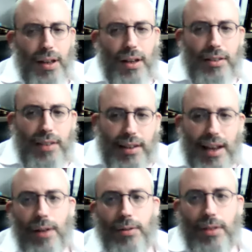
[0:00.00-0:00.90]
Because the
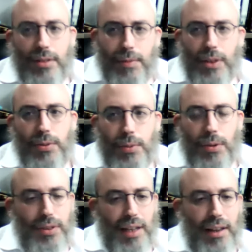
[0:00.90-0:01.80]
doubt is much
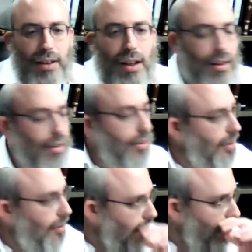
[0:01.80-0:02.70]
worse than the knowledge.